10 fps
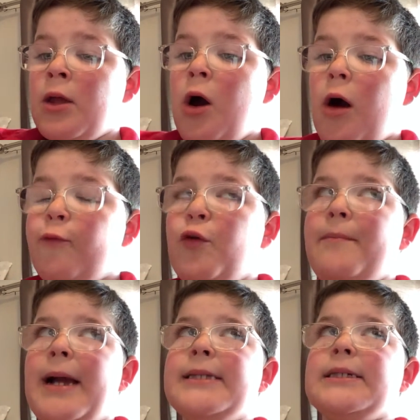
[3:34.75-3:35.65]
of
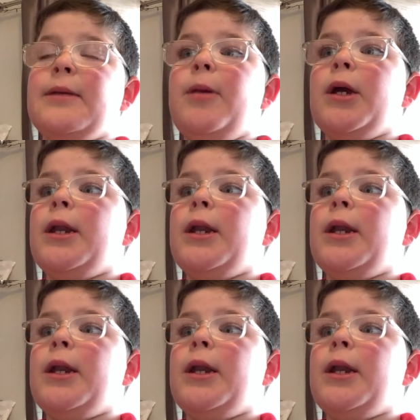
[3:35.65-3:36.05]
windbands to make a